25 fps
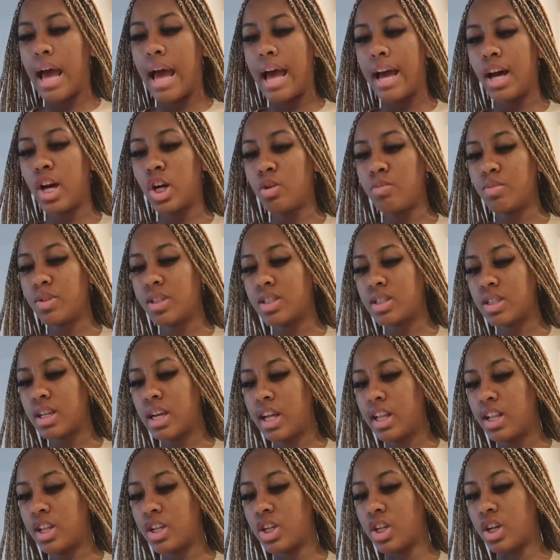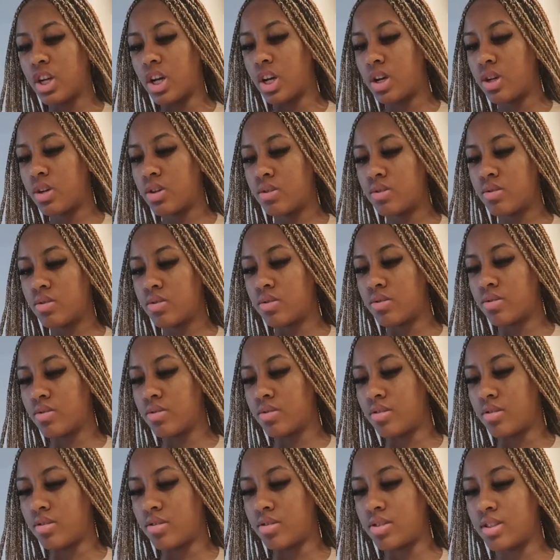I hope this color
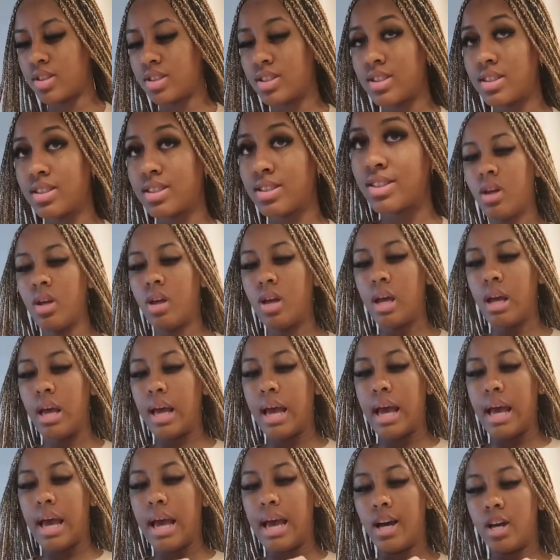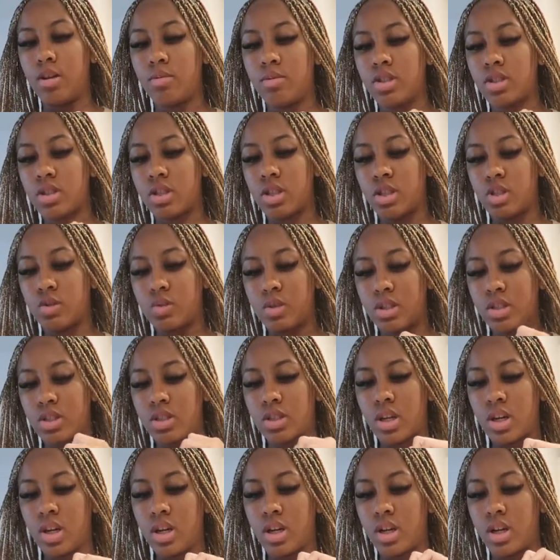goes. I hope this goes with the
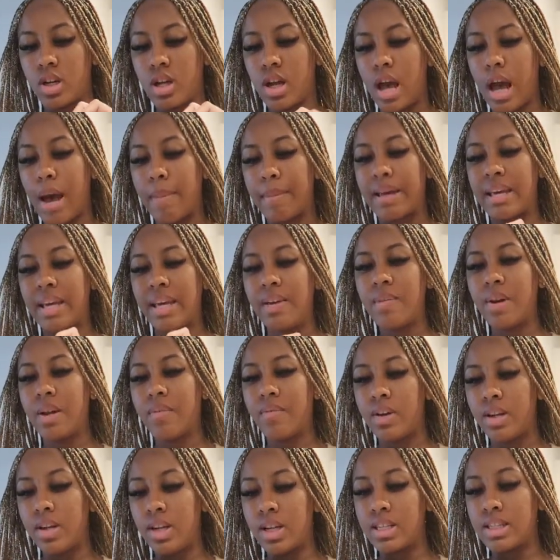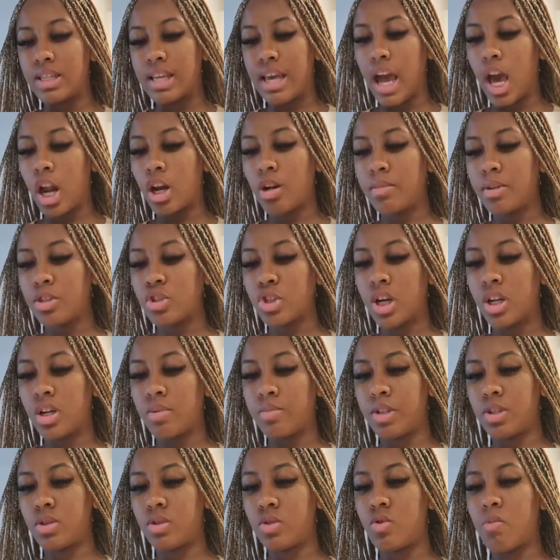skirt. I mean, even if it doesn't, I don't be trying
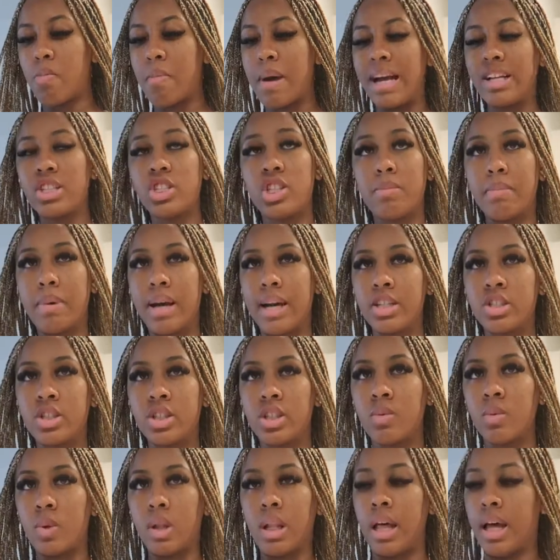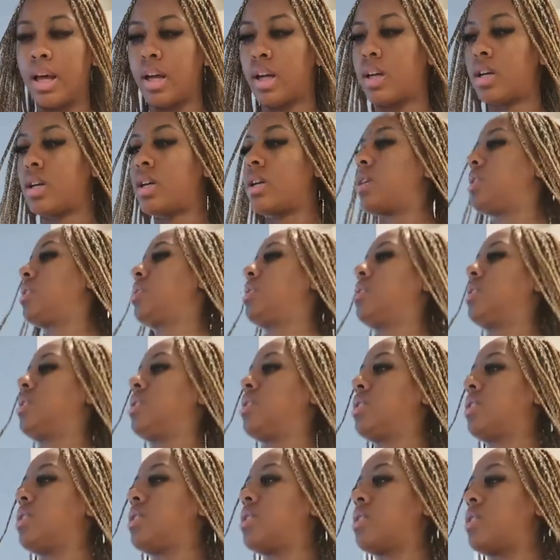to be too matchy-matchy but like
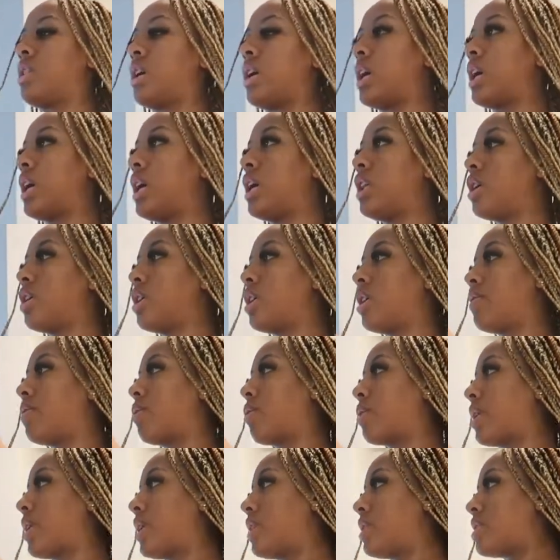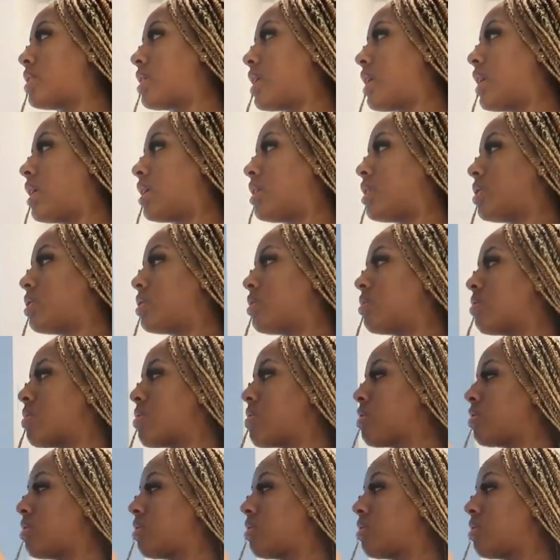the color of greens that I do.